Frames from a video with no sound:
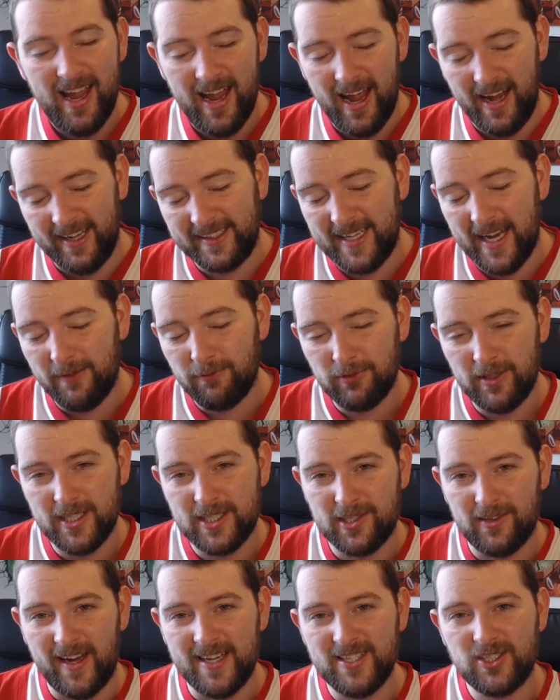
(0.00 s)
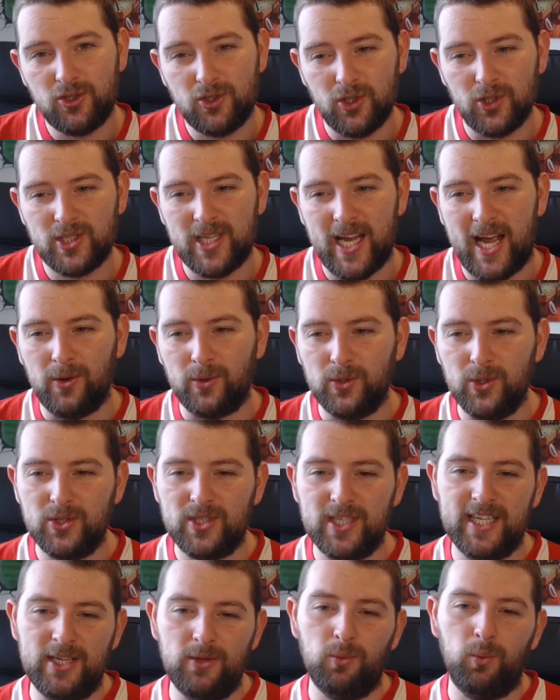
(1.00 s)
and again reiterates just how good
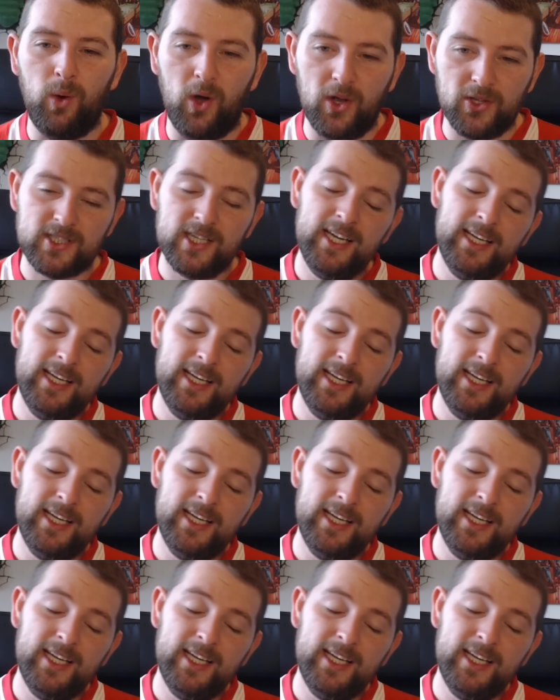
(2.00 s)
he was.